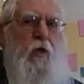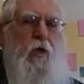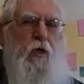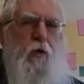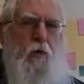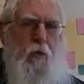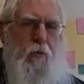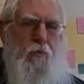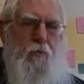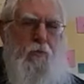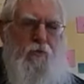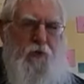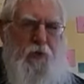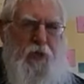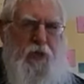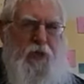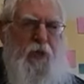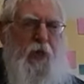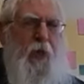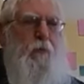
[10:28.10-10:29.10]
So, um, for
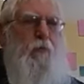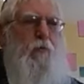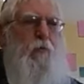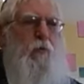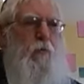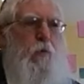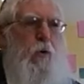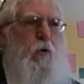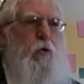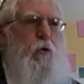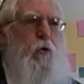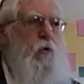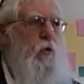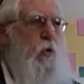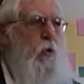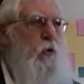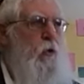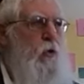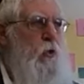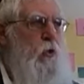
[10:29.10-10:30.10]
example, when Moshe
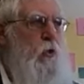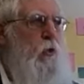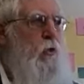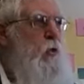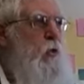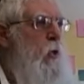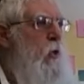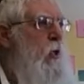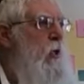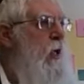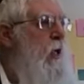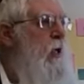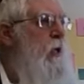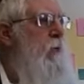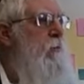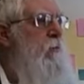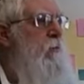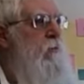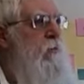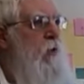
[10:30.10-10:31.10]
told the Jews,
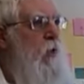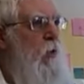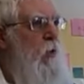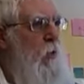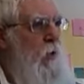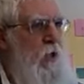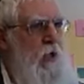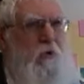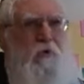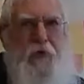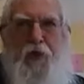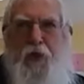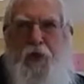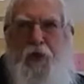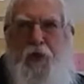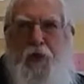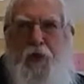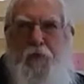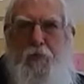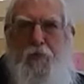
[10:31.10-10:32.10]
okay, we're leaving
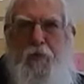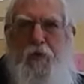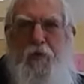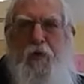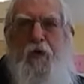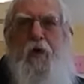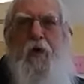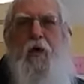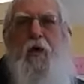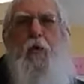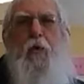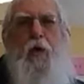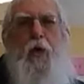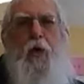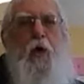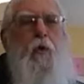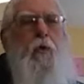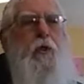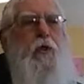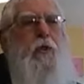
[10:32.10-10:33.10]
Egypt, we're
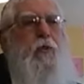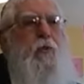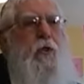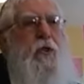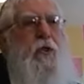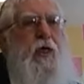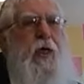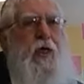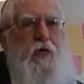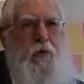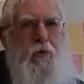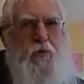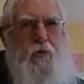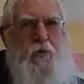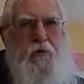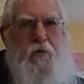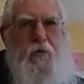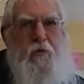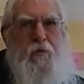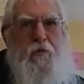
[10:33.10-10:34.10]
going to a
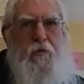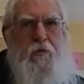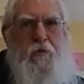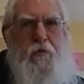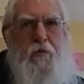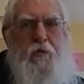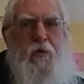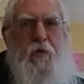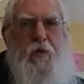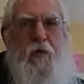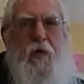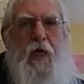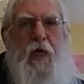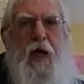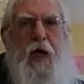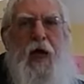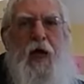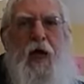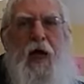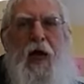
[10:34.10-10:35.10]
desert.
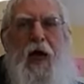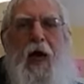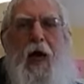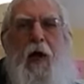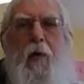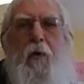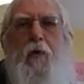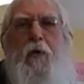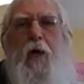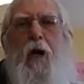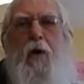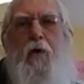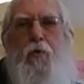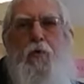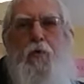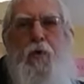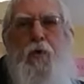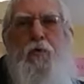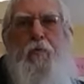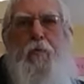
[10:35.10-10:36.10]
How are
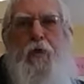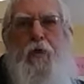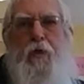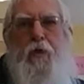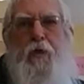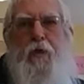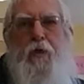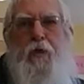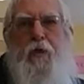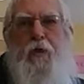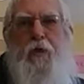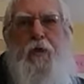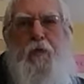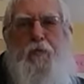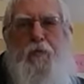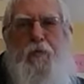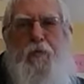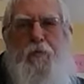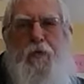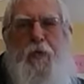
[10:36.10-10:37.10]
three million
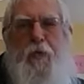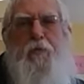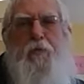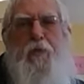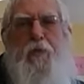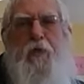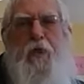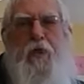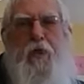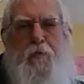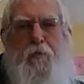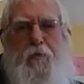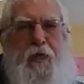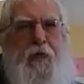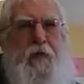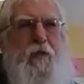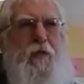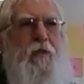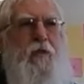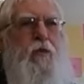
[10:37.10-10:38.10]
people
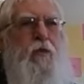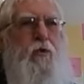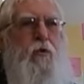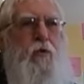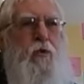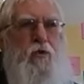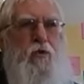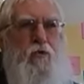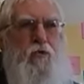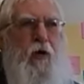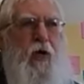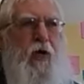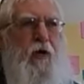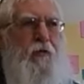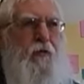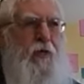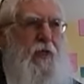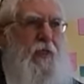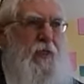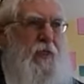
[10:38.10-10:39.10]
expected to
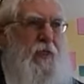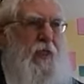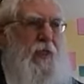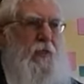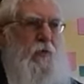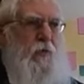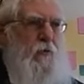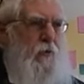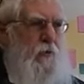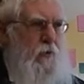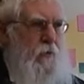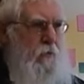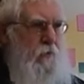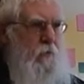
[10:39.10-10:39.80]
survive in a desert?